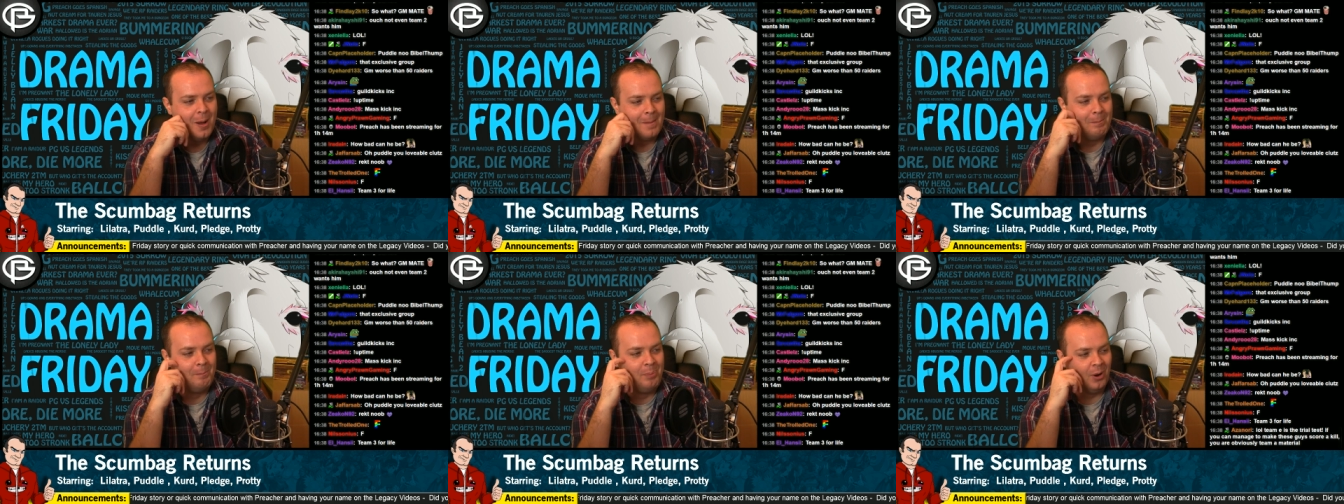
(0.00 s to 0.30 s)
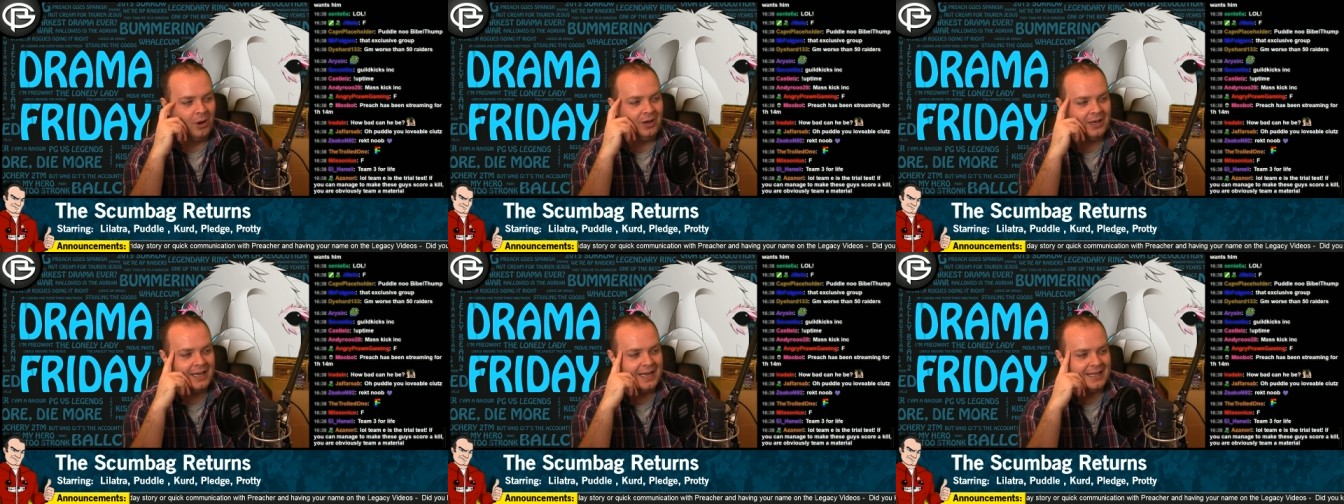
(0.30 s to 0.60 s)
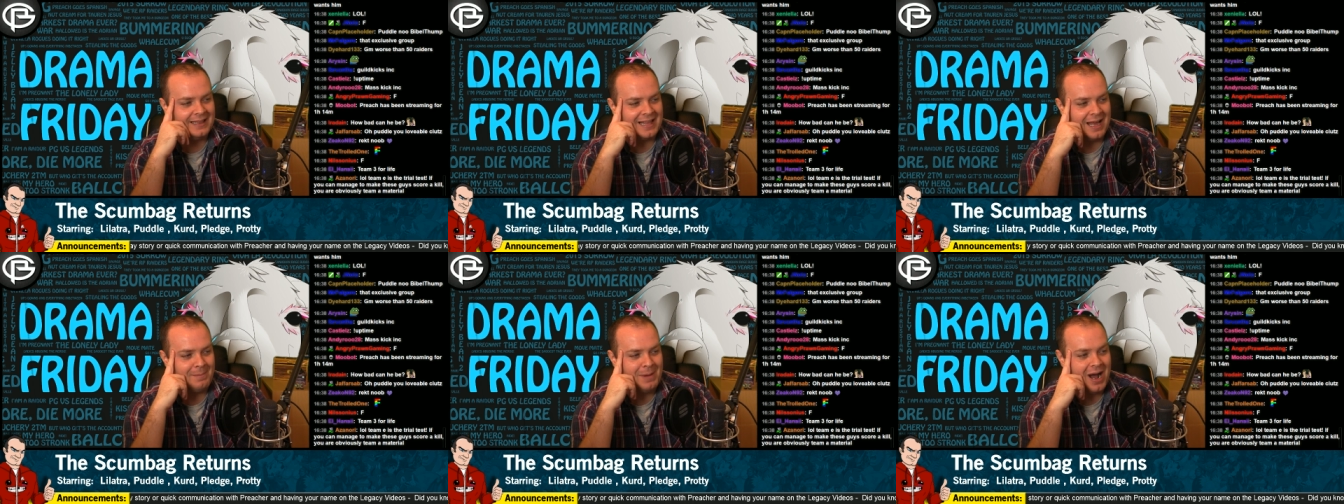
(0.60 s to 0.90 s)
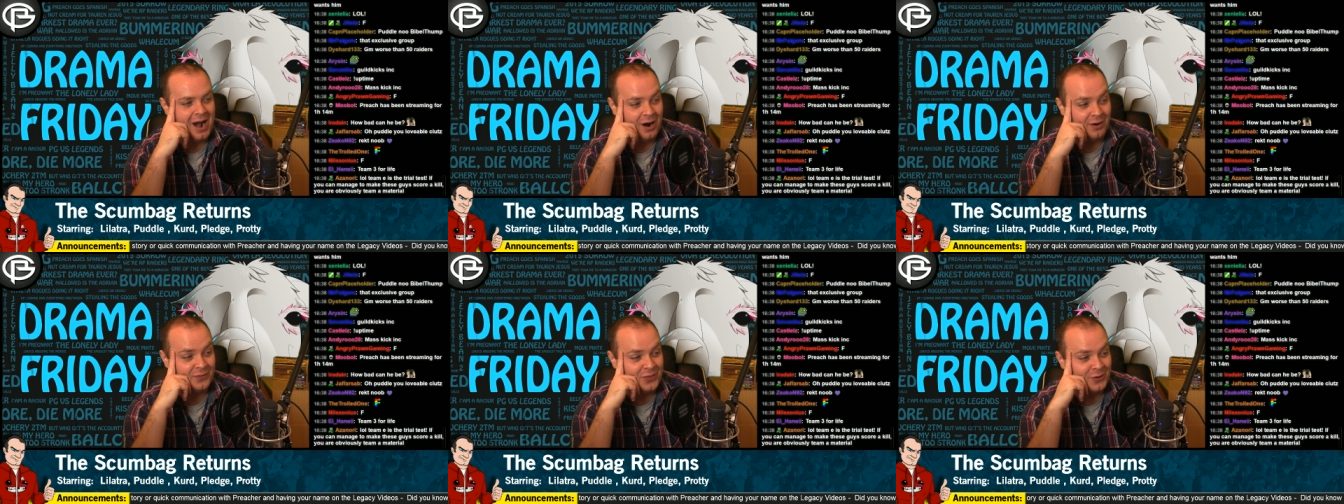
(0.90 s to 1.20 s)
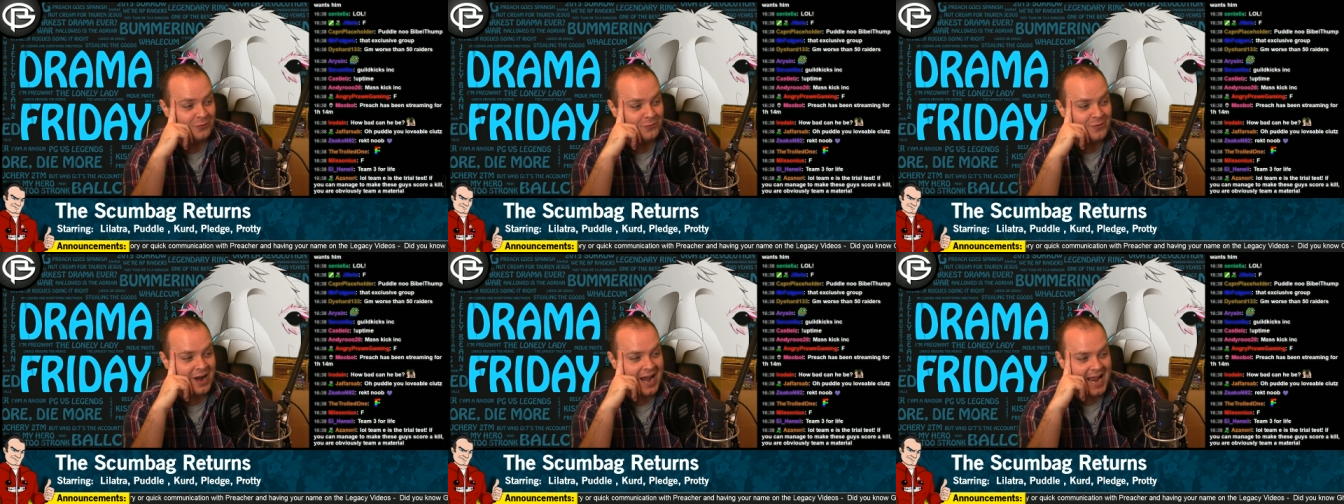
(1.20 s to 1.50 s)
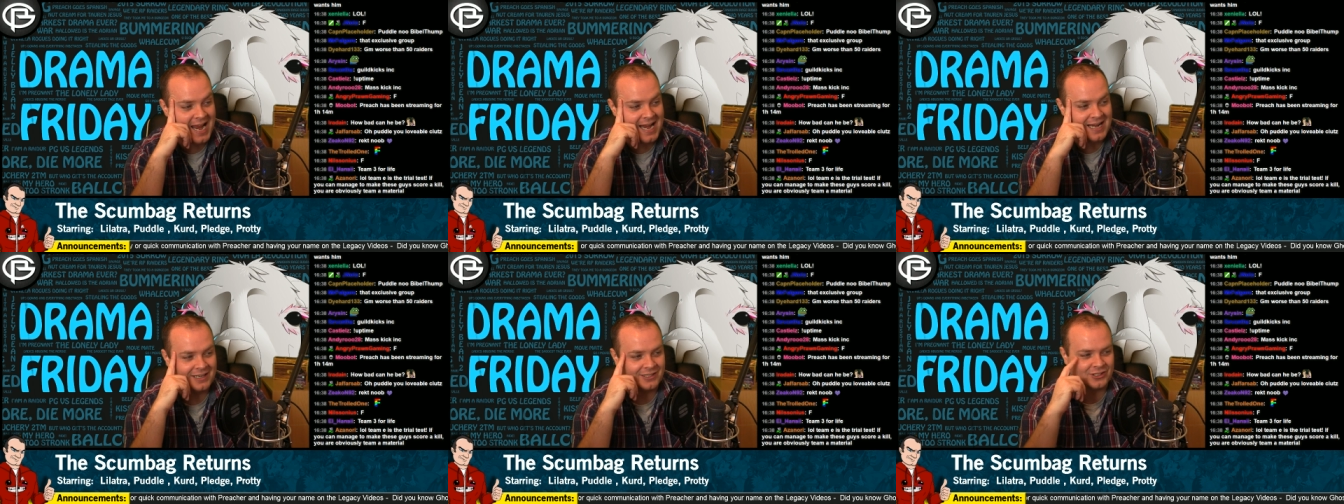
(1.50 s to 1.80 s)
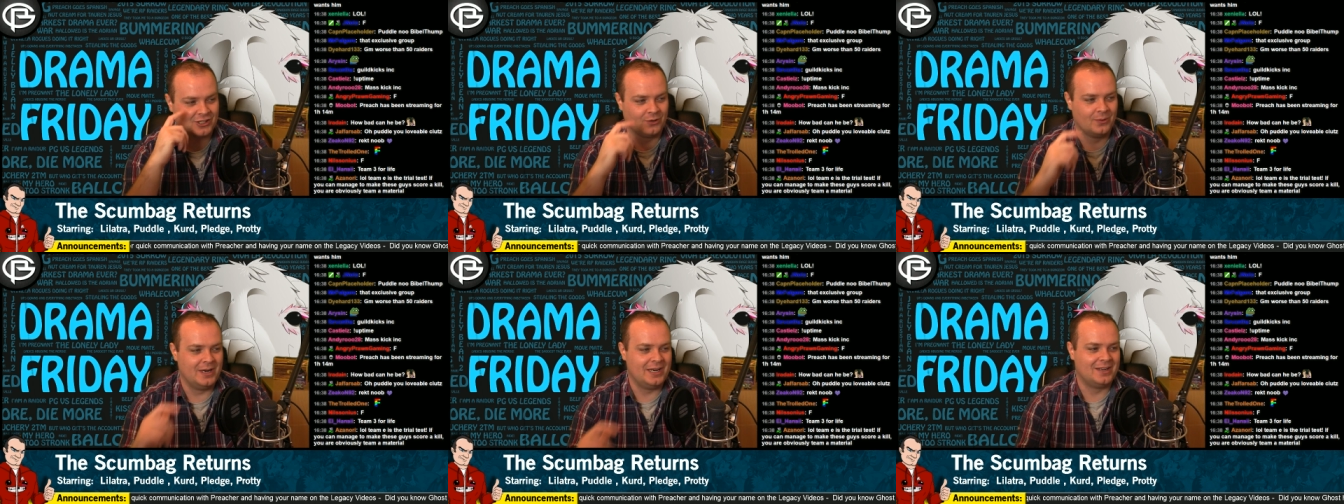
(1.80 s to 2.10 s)
bullying them out of the raid
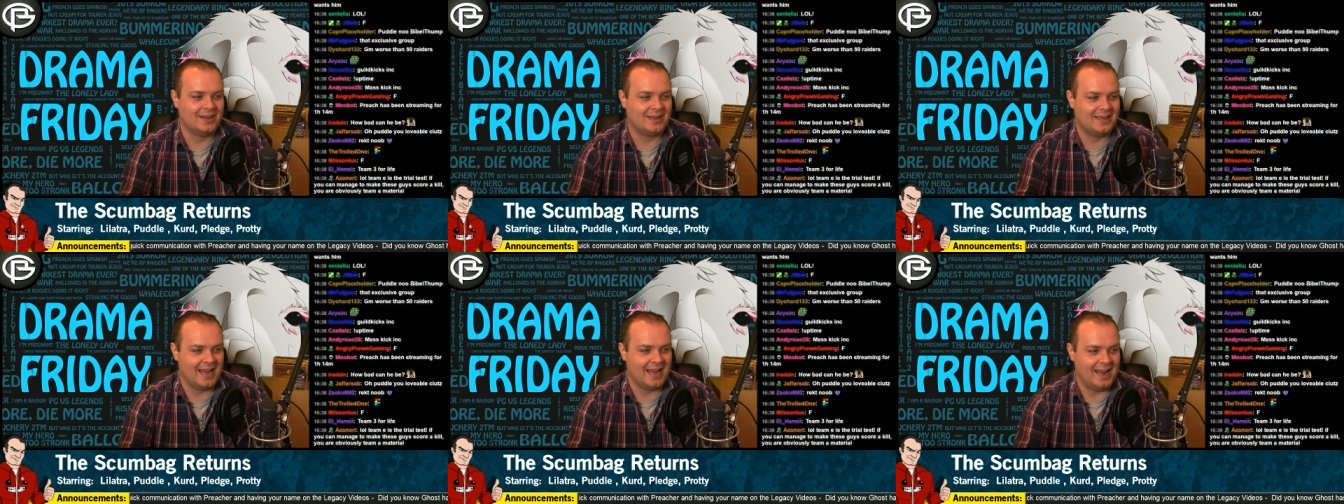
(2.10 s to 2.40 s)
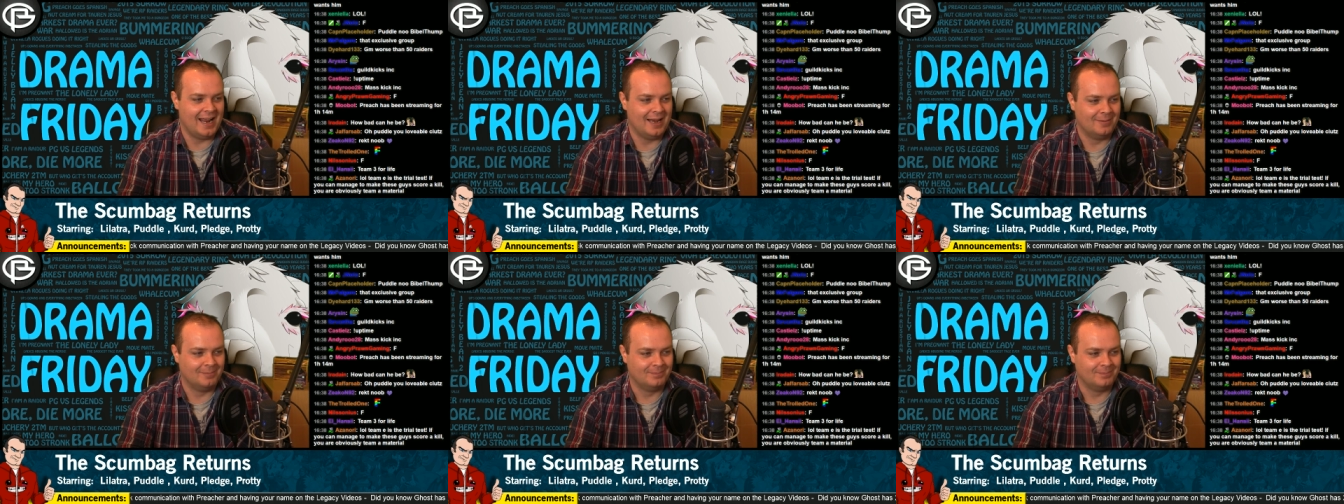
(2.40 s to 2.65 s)
so he could get in.